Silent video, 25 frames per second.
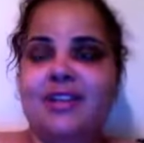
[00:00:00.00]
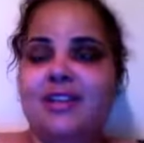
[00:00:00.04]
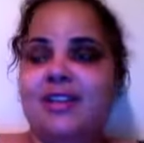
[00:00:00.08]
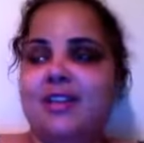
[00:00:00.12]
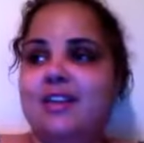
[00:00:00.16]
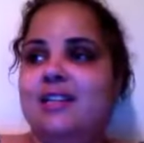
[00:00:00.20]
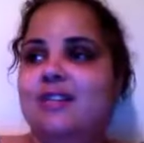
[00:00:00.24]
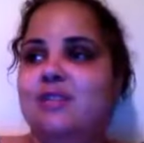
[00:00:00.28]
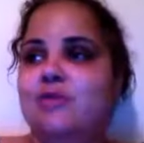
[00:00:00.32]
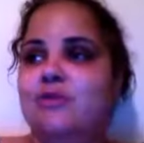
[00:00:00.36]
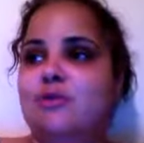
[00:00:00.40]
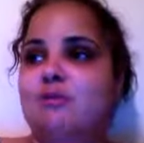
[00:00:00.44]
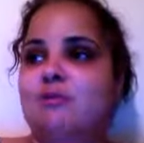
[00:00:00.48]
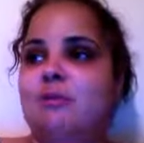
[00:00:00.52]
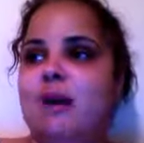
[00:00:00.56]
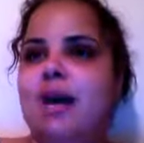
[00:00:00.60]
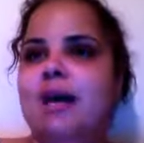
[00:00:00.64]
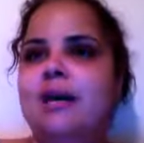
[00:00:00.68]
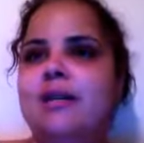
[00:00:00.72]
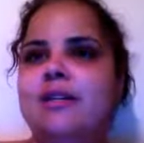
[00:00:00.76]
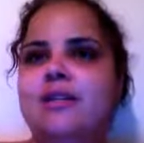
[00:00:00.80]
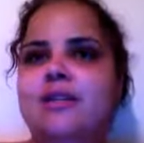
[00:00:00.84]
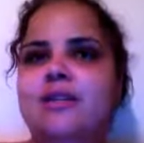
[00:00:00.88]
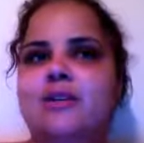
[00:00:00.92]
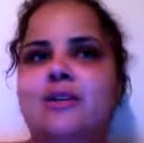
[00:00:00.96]

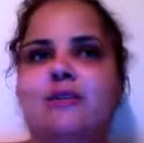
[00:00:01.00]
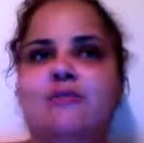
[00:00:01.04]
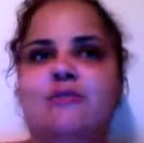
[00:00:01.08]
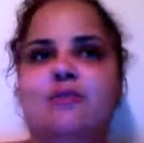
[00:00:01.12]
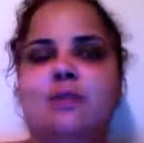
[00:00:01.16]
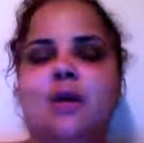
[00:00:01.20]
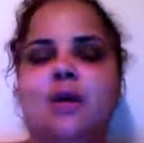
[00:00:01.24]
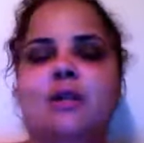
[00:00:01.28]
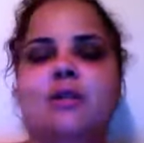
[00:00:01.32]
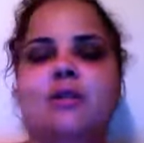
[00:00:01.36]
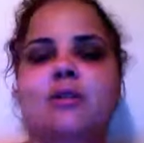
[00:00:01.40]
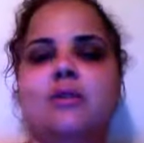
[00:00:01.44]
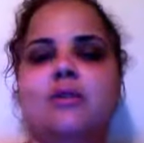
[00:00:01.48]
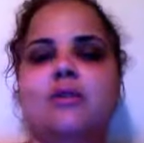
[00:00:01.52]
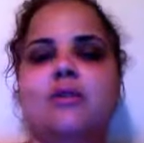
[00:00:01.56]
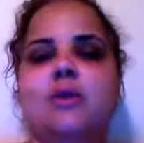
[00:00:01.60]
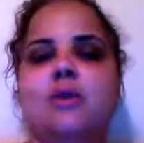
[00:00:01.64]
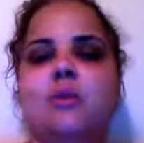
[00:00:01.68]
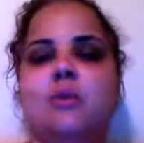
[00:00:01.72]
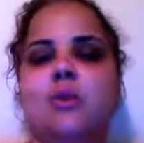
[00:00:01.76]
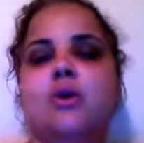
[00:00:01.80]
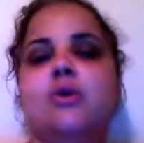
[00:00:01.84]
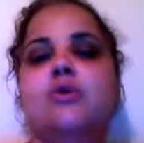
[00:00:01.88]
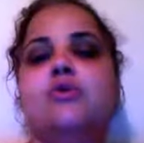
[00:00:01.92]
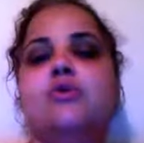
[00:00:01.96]
of what the
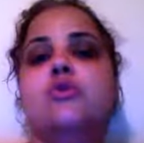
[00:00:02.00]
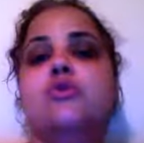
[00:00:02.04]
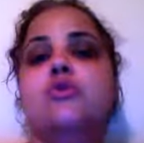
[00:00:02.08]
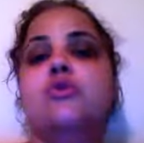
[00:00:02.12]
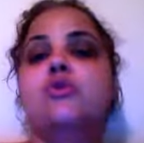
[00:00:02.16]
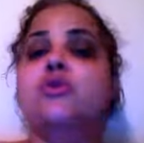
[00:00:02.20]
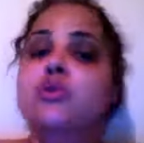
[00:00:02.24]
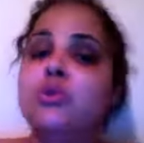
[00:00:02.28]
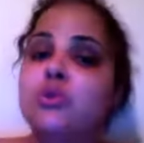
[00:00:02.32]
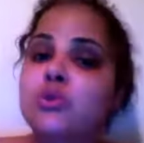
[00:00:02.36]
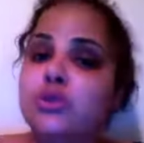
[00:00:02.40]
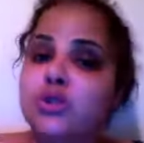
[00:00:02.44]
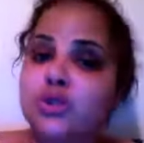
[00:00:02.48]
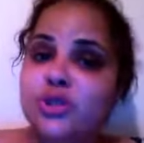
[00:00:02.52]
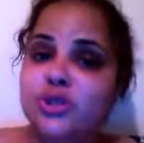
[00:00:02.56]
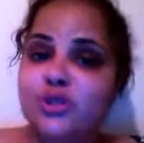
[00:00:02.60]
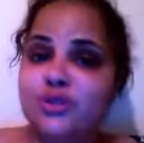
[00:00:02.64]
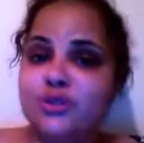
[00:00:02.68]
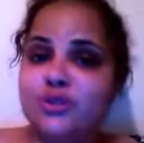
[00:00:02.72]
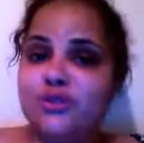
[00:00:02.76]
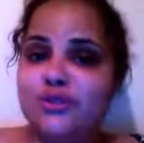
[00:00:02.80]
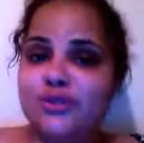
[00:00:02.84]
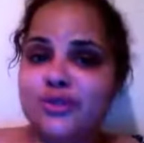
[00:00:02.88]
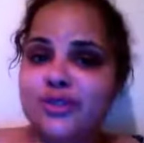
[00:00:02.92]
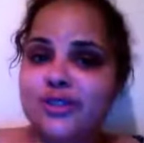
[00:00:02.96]
words you choose
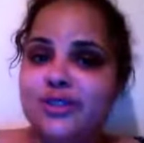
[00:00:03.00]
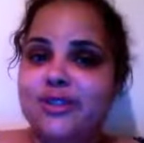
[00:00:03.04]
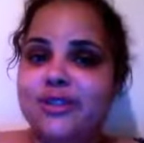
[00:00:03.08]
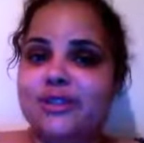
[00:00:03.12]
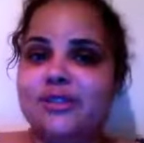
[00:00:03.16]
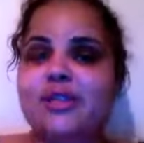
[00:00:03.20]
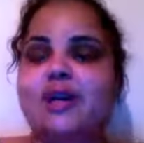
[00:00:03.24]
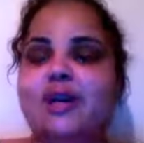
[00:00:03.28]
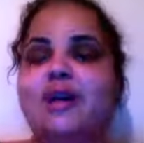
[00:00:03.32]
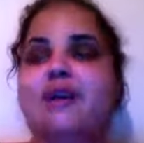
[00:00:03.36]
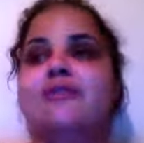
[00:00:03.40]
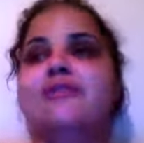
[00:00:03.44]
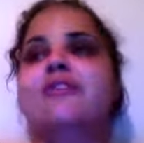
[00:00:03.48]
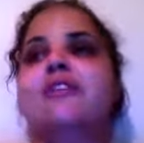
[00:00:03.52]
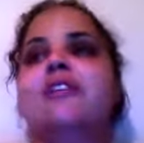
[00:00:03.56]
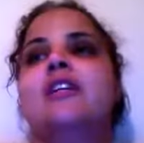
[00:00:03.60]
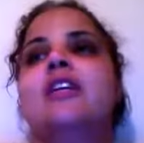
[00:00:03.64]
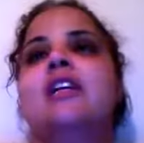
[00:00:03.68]
for yourself,